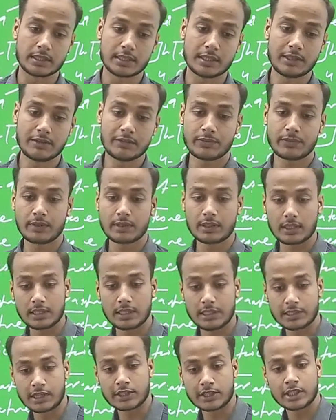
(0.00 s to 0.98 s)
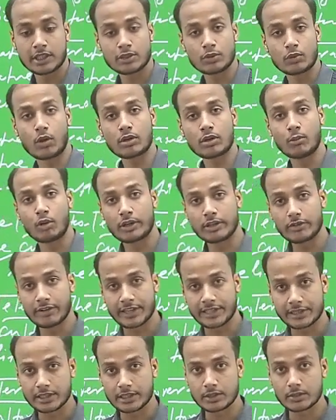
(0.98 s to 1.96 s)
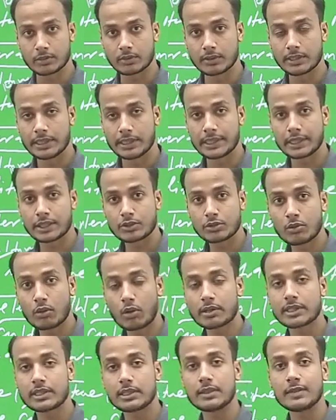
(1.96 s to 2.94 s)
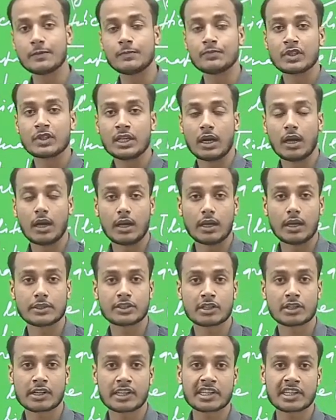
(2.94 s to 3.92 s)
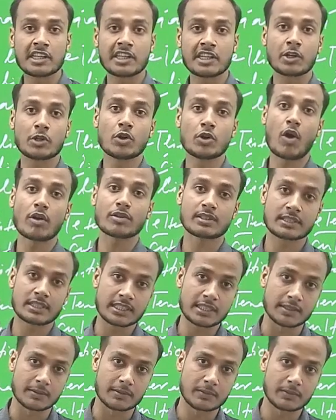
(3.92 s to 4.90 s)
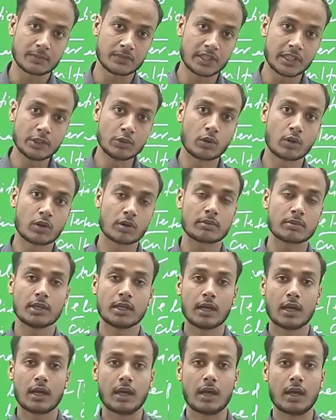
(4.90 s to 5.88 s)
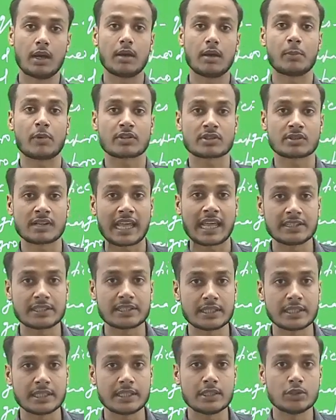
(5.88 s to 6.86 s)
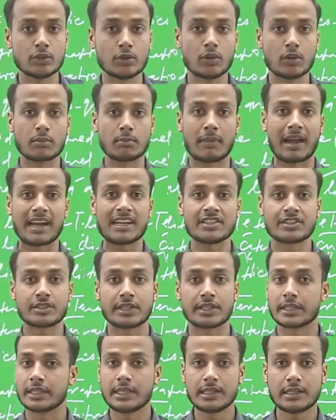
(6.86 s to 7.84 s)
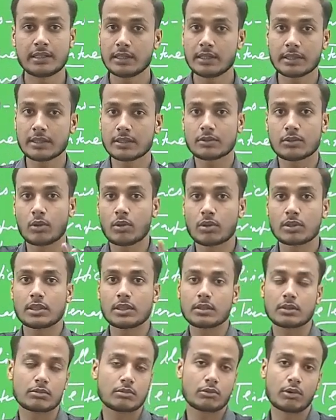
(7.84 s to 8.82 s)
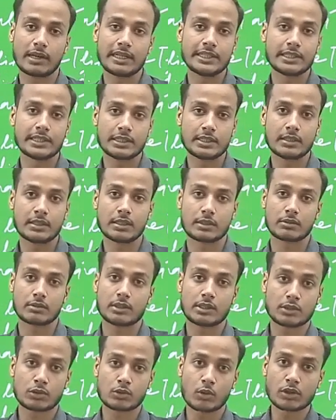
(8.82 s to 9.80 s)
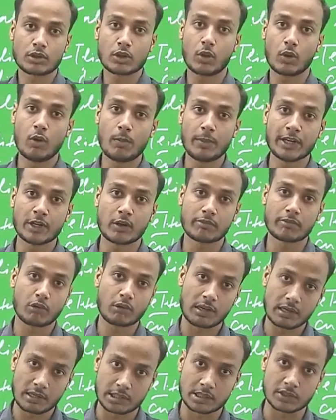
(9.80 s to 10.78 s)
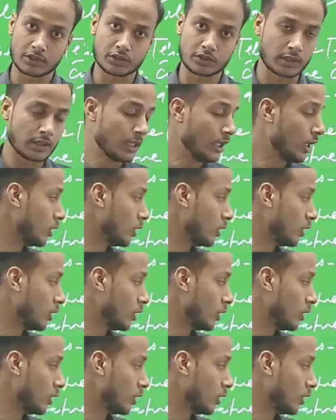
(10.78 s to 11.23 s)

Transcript: If literature is not motivating you, it is not generating curiosity in your personality, in your mindset, it is not the quality, it is not the domain of good literature.